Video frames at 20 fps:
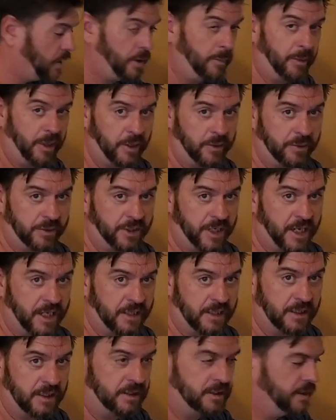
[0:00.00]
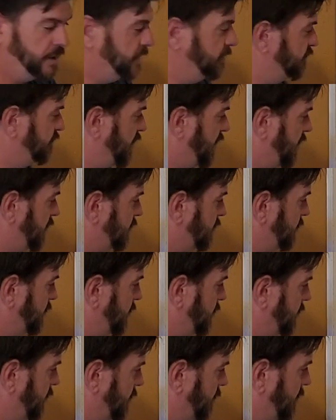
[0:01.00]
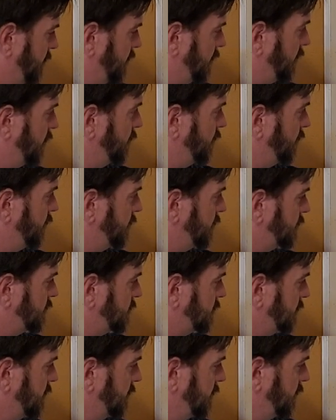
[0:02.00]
on a metal chassis in a factory, come in on wheels,